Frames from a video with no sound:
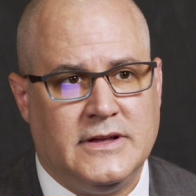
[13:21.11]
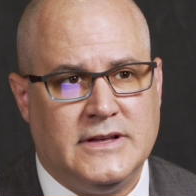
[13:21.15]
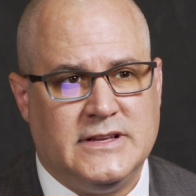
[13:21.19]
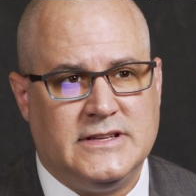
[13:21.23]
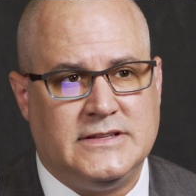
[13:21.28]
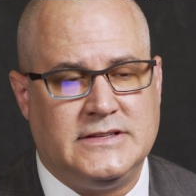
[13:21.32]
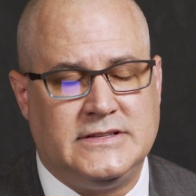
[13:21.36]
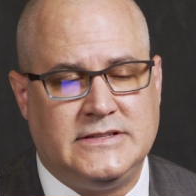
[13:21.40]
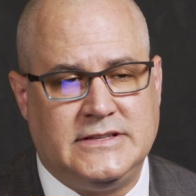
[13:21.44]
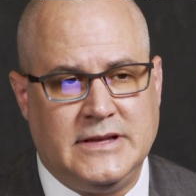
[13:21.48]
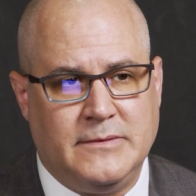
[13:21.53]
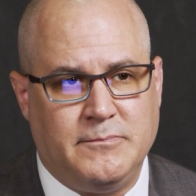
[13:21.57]

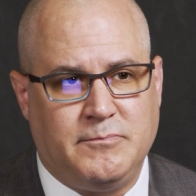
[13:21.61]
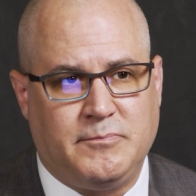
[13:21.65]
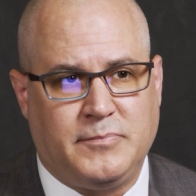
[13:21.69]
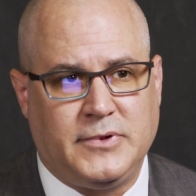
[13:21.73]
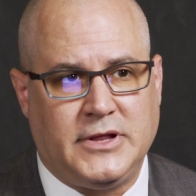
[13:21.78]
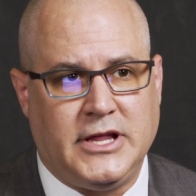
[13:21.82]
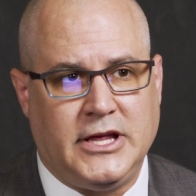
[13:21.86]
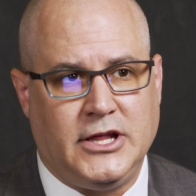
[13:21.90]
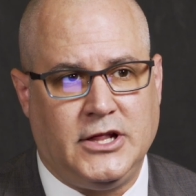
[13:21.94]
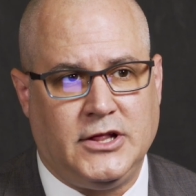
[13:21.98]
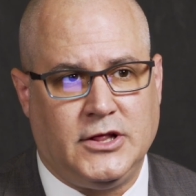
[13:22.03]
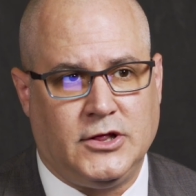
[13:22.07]

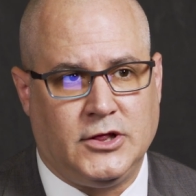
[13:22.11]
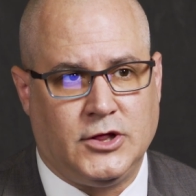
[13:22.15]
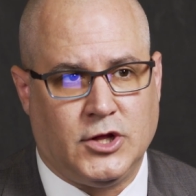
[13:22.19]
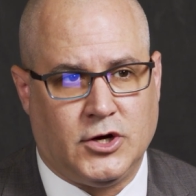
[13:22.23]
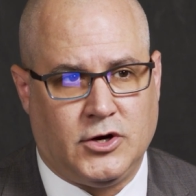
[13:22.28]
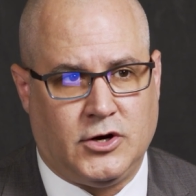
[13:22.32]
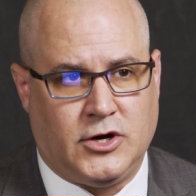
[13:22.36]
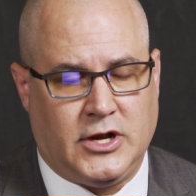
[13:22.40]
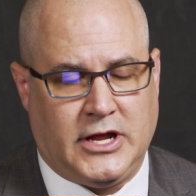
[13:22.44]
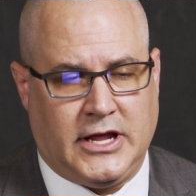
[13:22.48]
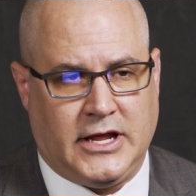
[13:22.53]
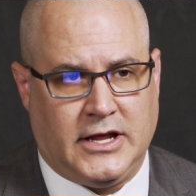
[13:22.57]
Simply
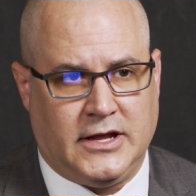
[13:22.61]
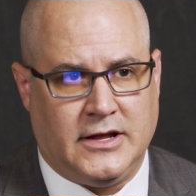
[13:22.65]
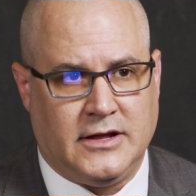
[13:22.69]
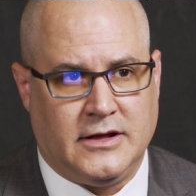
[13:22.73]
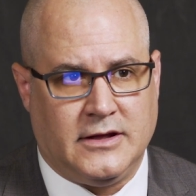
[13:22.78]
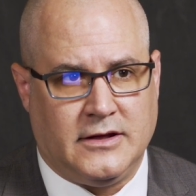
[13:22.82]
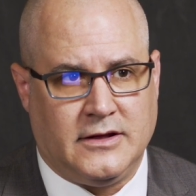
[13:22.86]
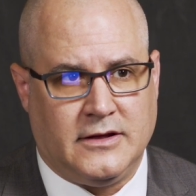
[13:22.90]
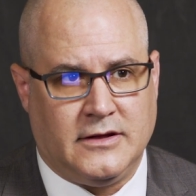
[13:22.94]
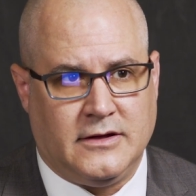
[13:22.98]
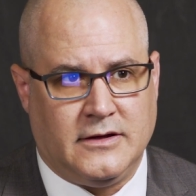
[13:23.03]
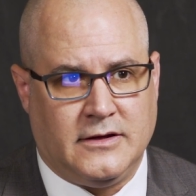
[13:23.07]
learning
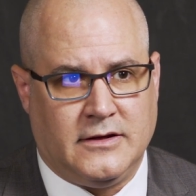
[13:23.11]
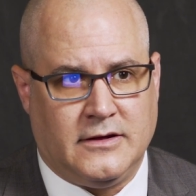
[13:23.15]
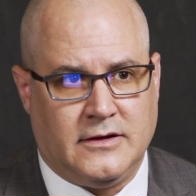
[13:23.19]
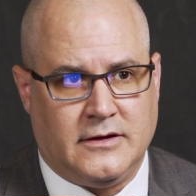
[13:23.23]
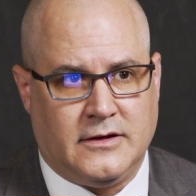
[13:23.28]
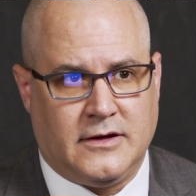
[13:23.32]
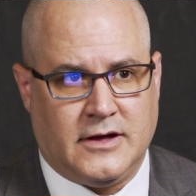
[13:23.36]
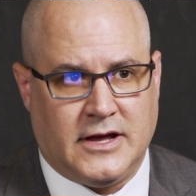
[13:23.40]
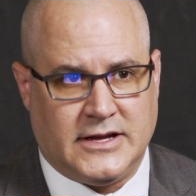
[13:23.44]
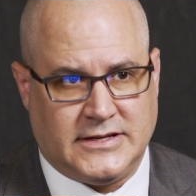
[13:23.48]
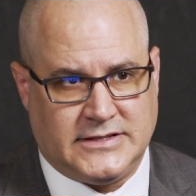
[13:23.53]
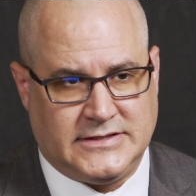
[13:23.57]

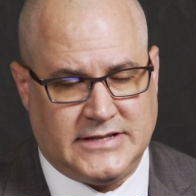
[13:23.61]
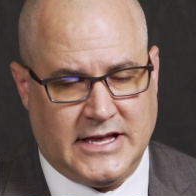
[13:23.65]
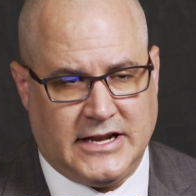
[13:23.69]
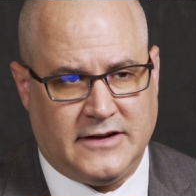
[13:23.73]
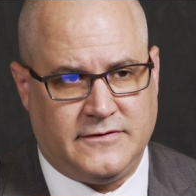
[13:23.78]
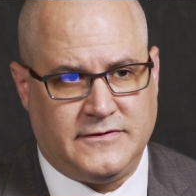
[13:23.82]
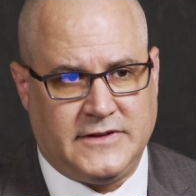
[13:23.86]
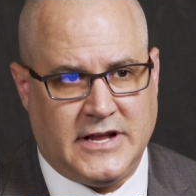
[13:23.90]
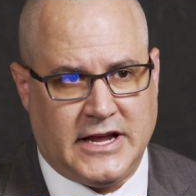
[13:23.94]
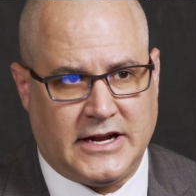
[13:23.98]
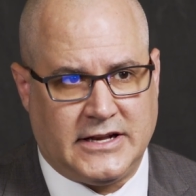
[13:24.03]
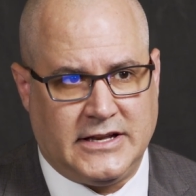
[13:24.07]
a set
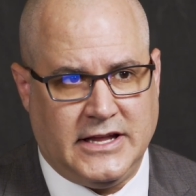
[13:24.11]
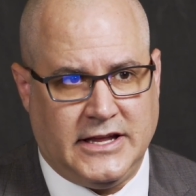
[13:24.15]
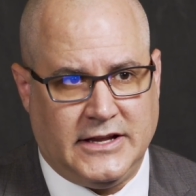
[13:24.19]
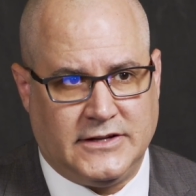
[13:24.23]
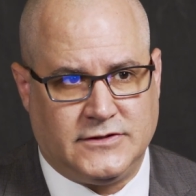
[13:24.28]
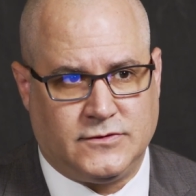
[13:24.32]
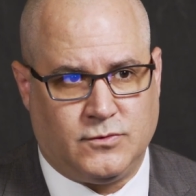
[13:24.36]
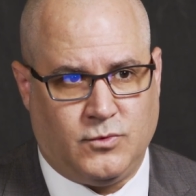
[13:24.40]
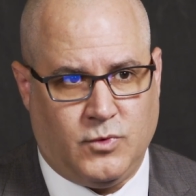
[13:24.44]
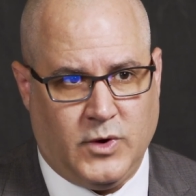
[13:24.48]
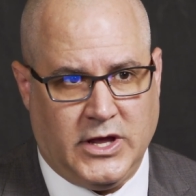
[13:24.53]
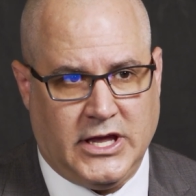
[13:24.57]
of
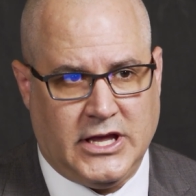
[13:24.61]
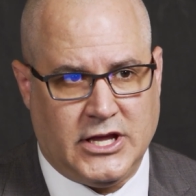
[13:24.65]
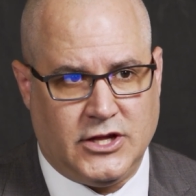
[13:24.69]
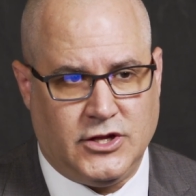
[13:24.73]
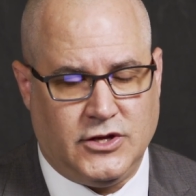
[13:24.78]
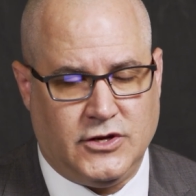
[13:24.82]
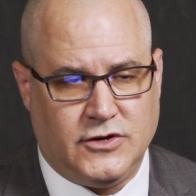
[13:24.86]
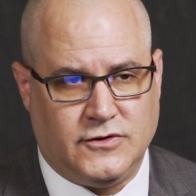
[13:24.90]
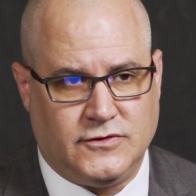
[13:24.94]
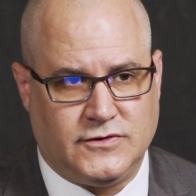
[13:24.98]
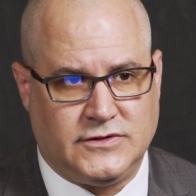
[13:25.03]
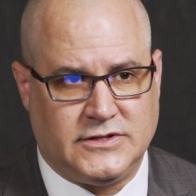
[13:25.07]
techniques we can
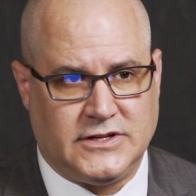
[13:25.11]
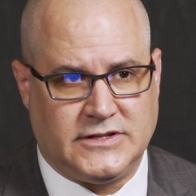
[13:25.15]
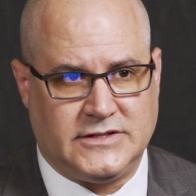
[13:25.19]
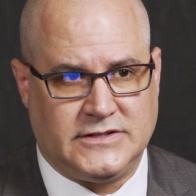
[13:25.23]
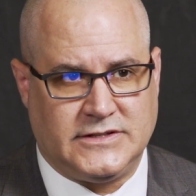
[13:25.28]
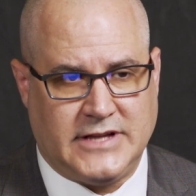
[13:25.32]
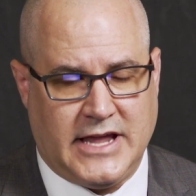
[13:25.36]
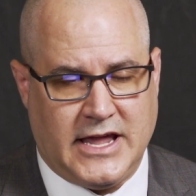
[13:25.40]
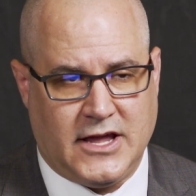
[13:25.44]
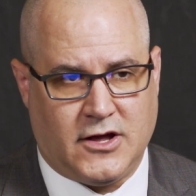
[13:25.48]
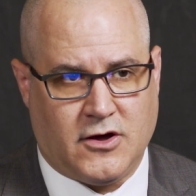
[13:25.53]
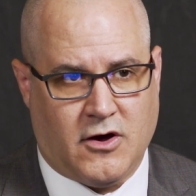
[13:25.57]
use to
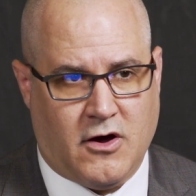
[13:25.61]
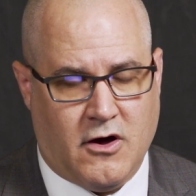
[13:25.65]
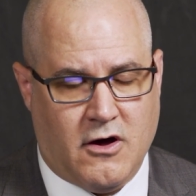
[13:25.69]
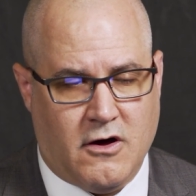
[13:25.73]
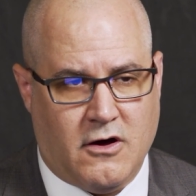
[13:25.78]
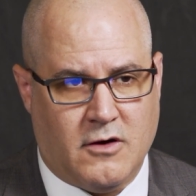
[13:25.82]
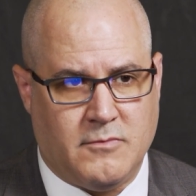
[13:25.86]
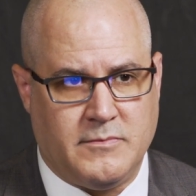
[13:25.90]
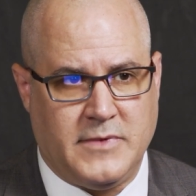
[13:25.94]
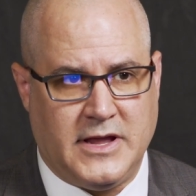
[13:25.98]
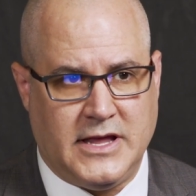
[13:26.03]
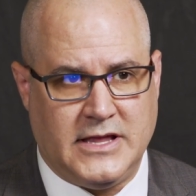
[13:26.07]
stay
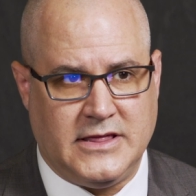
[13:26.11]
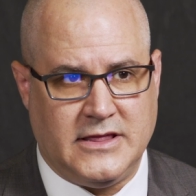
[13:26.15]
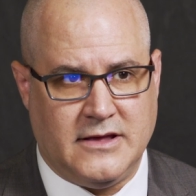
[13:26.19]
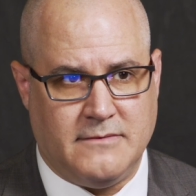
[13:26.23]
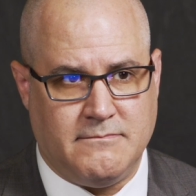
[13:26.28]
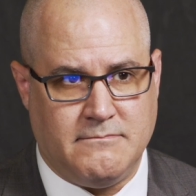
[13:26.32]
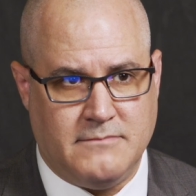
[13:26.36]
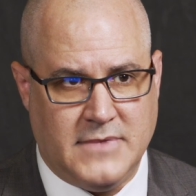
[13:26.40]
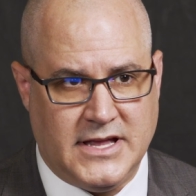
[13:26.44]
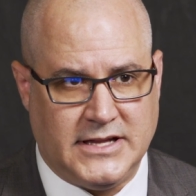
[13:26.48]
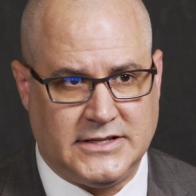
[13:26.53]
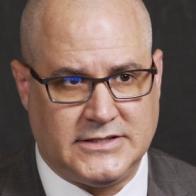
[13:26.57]
calm in the
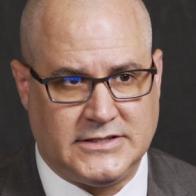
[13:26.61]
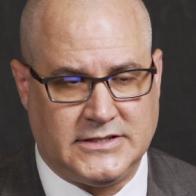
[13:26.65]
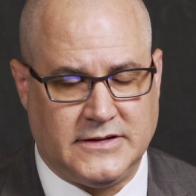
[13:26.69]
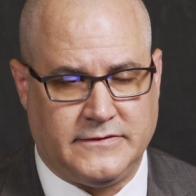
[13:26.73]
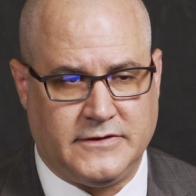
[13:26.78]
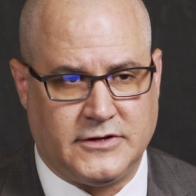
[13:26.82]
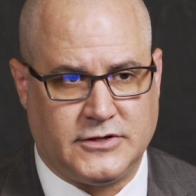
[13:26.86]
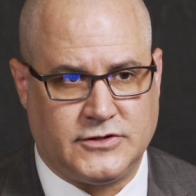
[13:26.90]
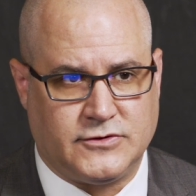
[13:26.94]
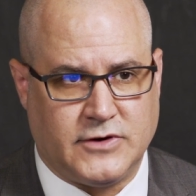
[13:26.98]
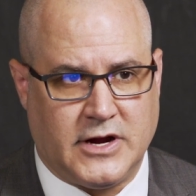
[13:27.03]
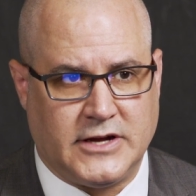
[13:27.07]
midst of
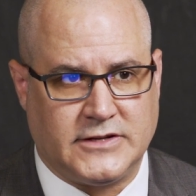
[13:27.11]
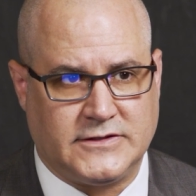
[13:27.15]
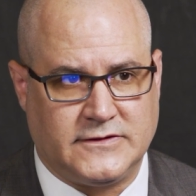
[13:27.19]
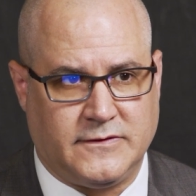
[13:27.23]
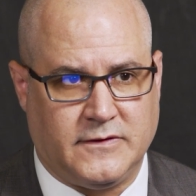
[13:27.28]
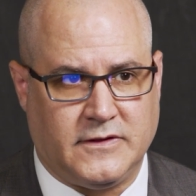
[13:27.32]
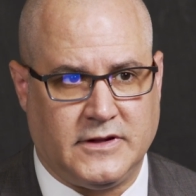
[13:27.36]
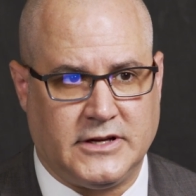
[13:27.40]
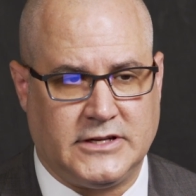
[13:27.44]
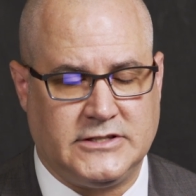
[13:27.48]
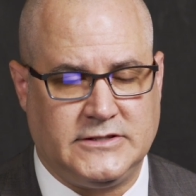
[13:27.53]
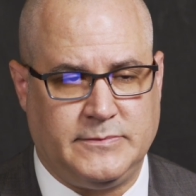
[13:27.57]
a
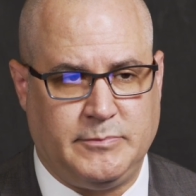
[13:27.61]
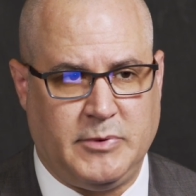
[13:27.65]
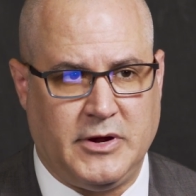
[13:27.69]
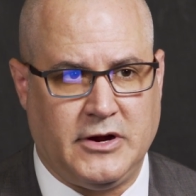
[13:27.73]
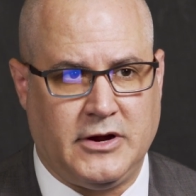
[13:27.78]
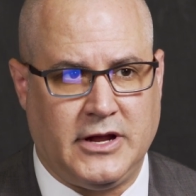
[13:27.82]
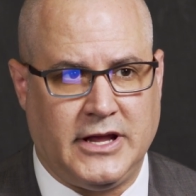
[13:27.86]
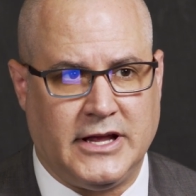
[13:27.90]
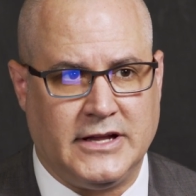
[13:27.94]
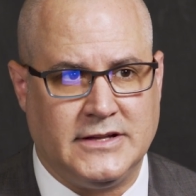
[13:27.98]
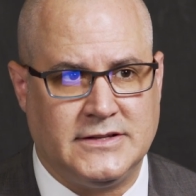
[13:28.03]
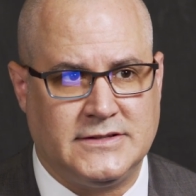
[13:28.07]
stressful
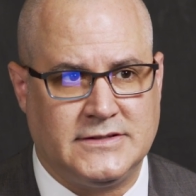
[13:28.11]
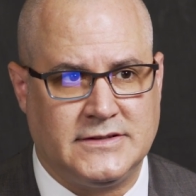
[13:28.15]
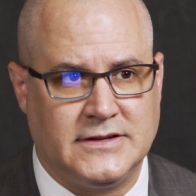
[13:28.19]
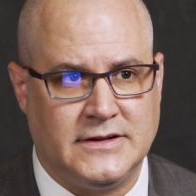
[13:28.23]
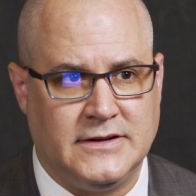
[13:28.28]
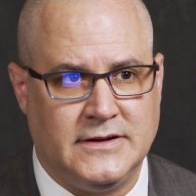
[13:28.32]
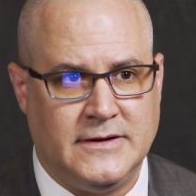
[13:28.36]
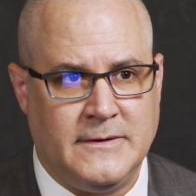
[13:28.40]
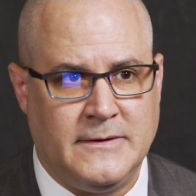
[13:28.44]
experience